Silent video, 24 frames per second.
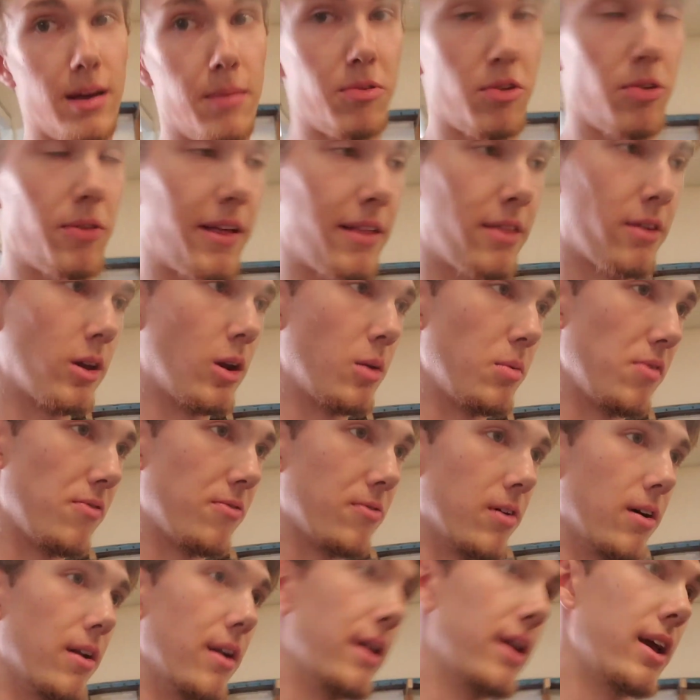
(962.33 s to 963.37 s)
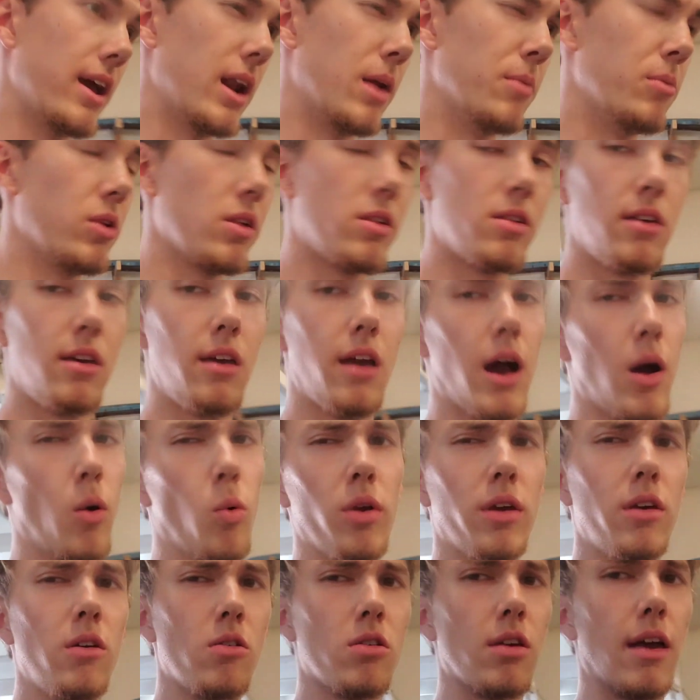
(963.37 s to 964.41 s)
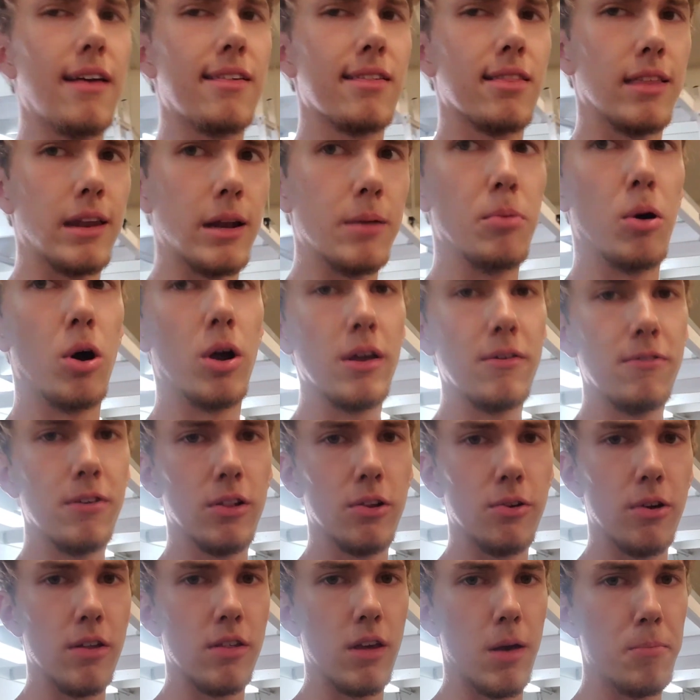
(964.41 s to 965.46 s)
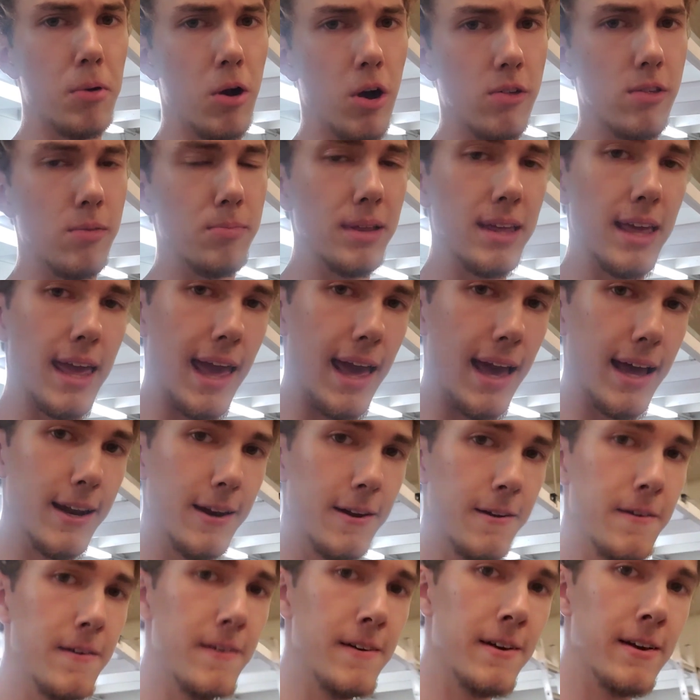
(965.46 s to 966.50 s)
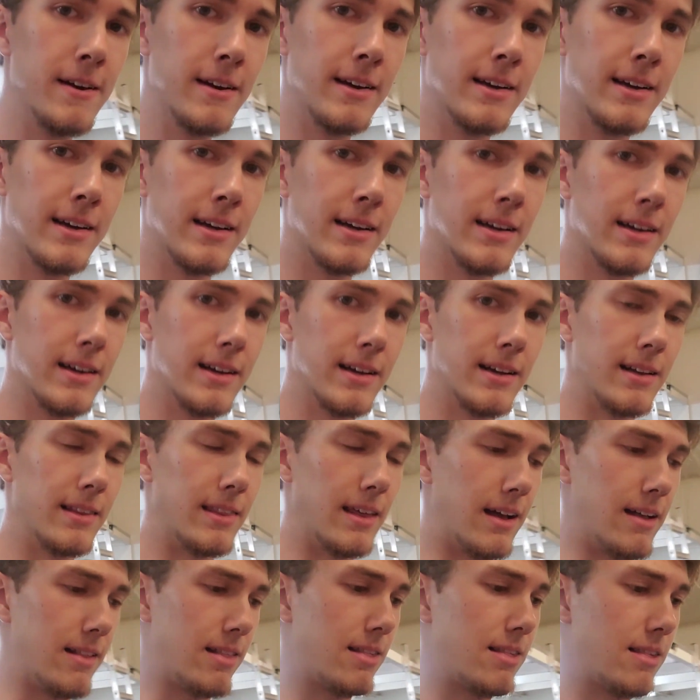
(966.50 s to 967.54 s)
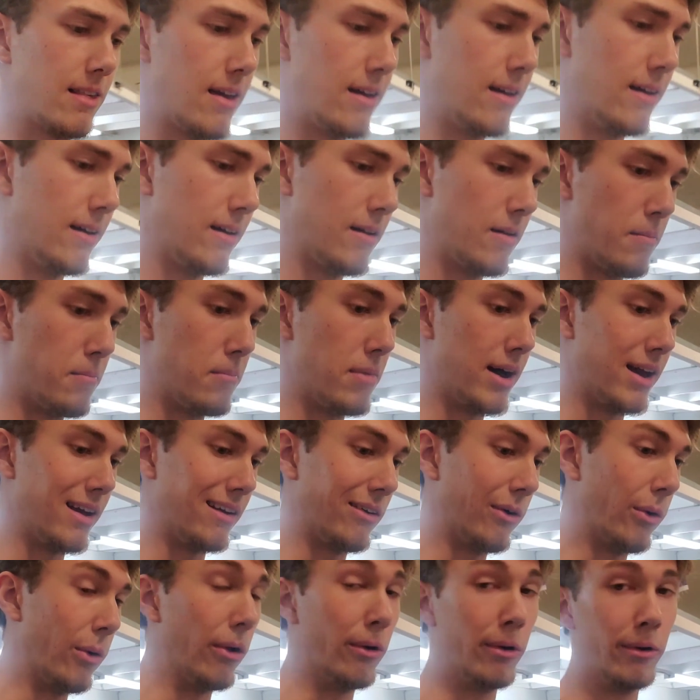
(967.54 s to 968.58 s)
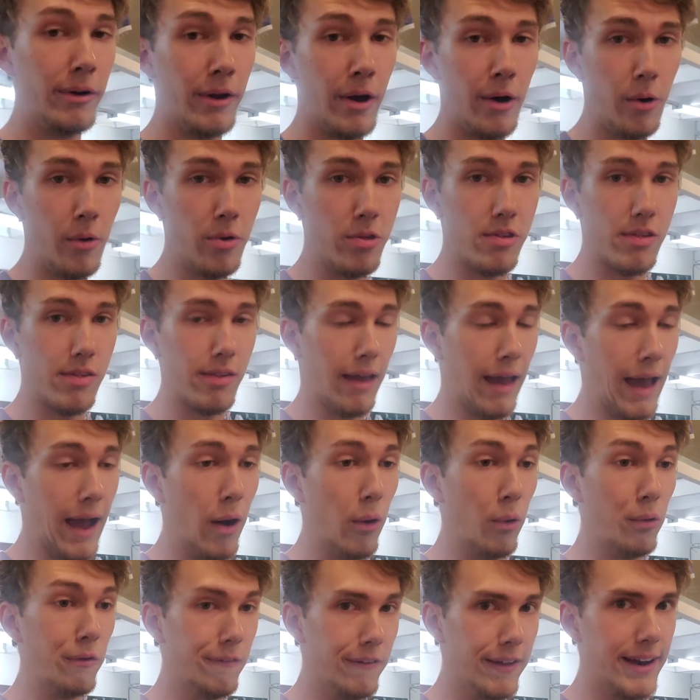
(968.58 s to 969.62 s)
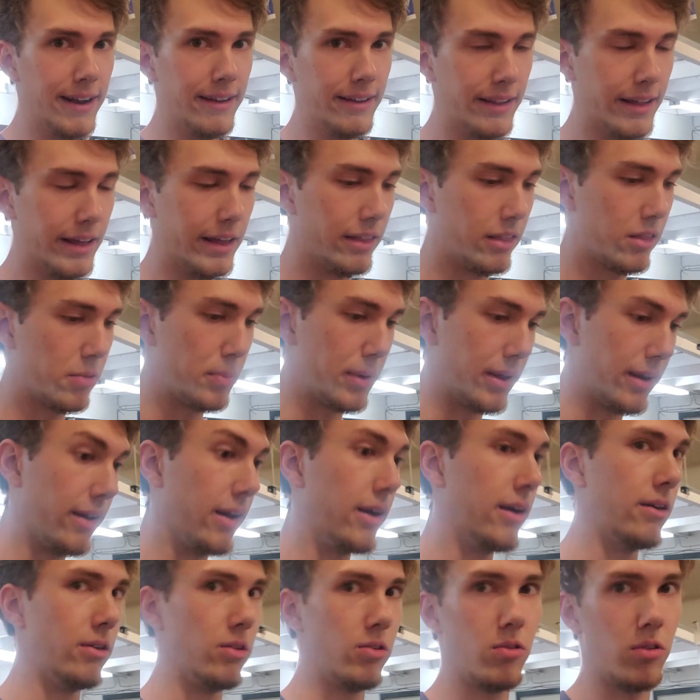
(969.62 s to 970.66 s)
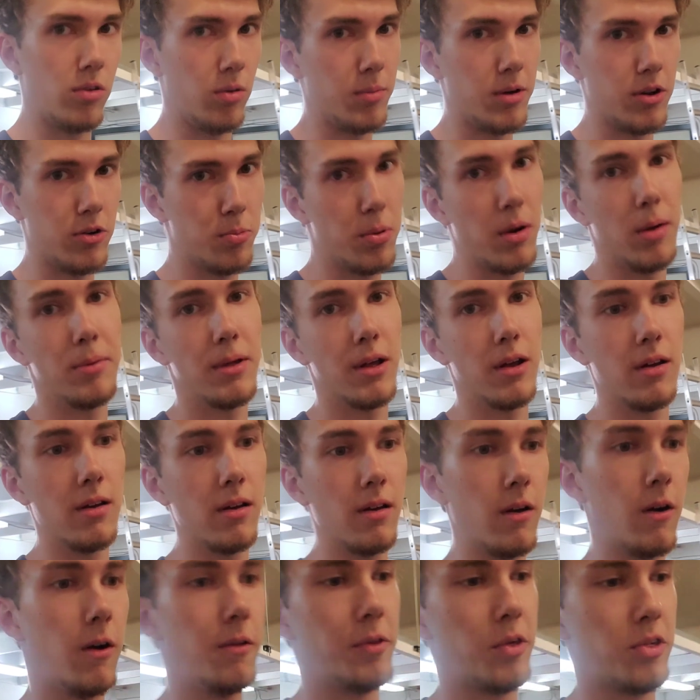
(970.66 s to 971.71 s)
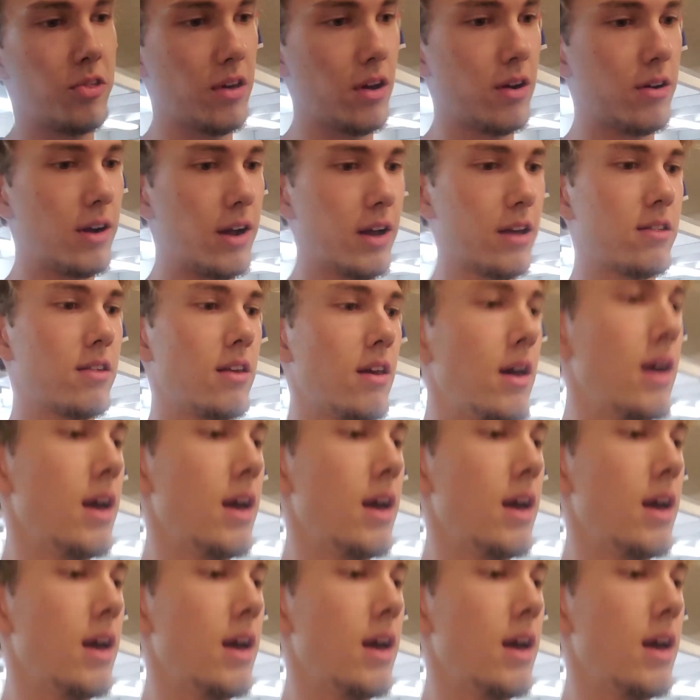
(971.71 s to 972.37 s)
So that's gonna be fun. I'm gonna see, I wanna use as little body filler as I possibly can. That's my goal. Who knows how little is, but I use too much probably on the CRX.